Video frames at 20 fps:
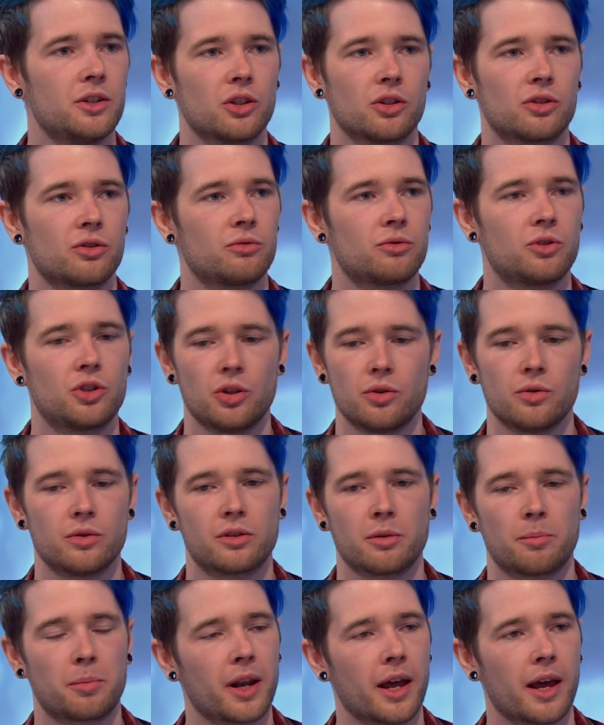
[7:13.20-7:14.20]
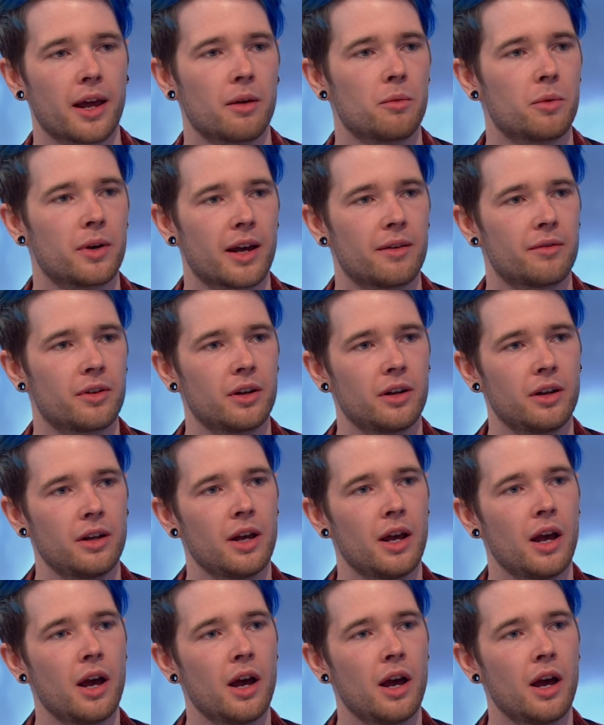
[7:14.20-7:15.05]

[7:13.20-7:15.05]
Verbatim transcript: just choose to play whatever.